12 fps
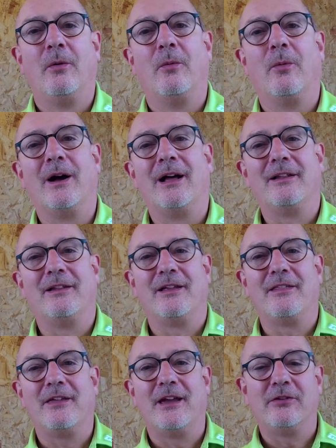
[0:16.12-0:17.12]
Well,
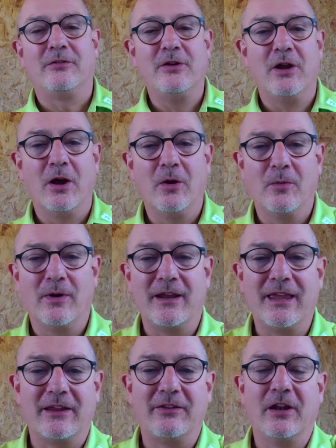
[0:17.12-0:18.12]
there's no
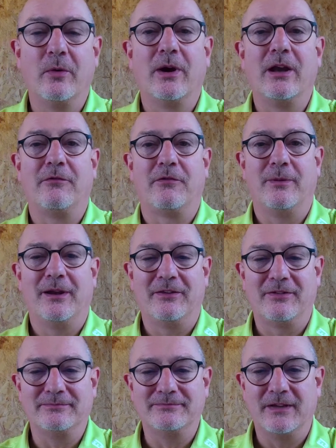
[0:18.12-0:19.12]
getting away from
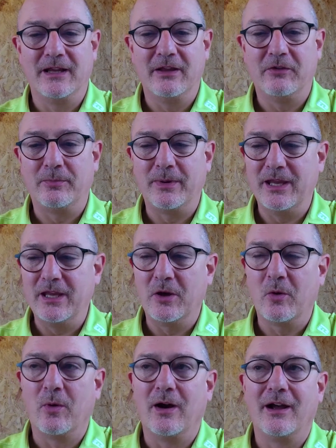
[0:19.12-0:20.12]
it. It's been
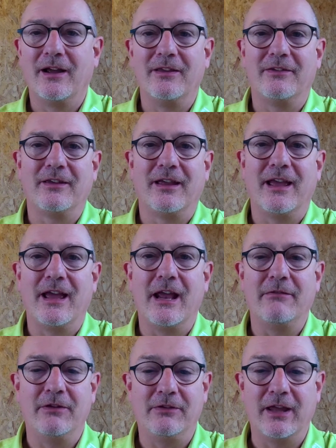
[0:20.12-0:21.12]
quite
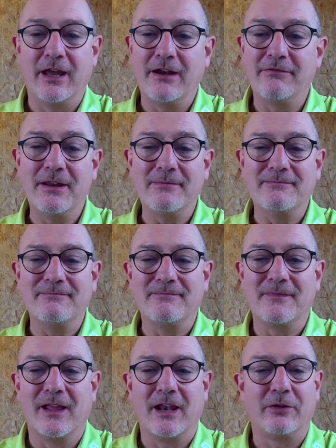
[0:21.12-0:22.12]
very scary
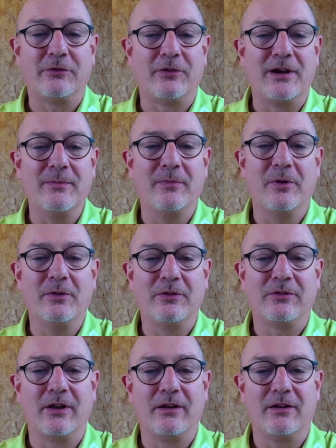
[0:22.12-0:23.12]
the last 3
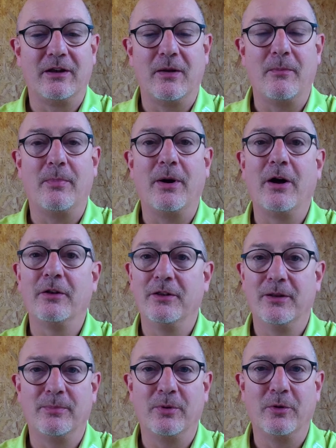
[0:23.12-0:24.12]
months, and
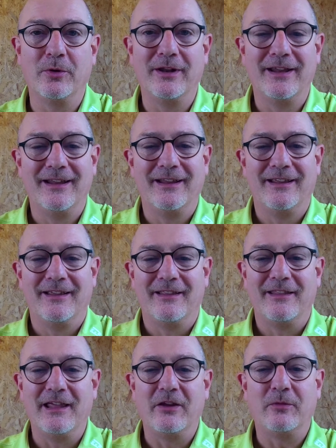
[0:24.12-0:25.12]
pardon the pun,
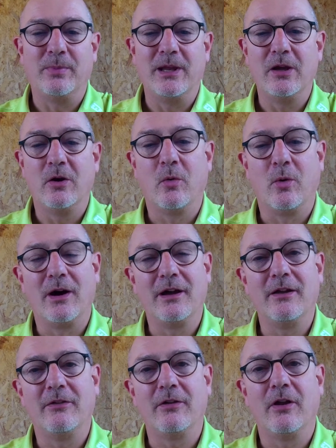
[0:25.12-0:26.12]
there's been
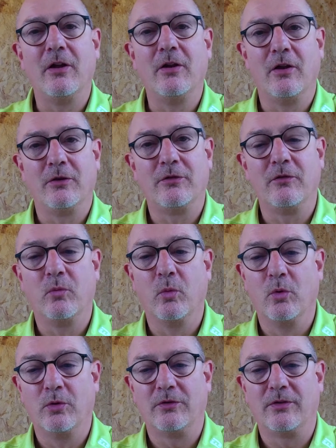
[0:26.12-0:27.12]
quite a lot of
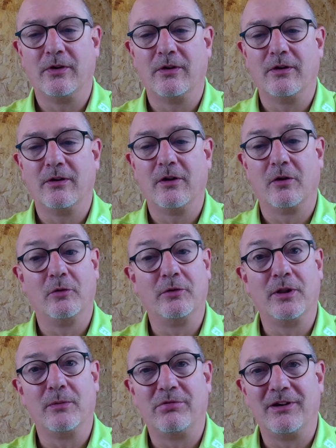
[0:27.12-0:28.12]
water got
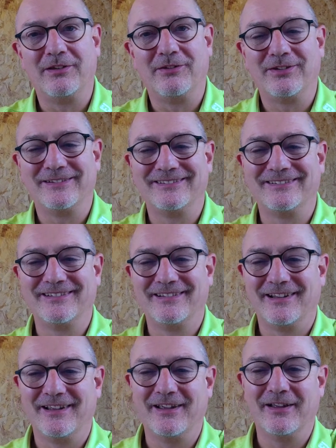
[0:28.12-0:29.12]
under the bridge.
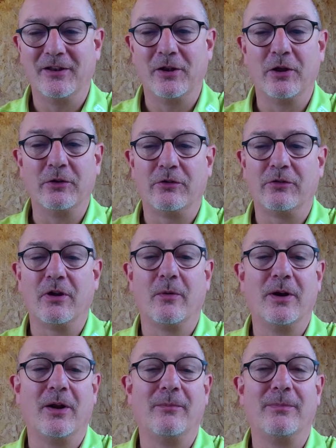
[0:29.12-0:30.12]
Lots
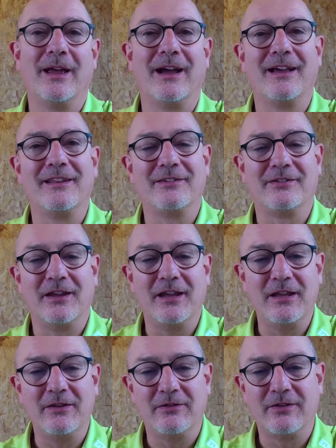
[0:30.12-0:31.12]
going on behind the
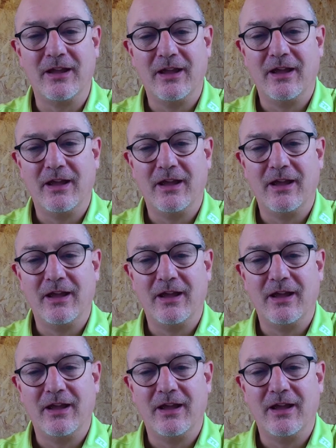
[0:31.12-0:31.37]
scenes,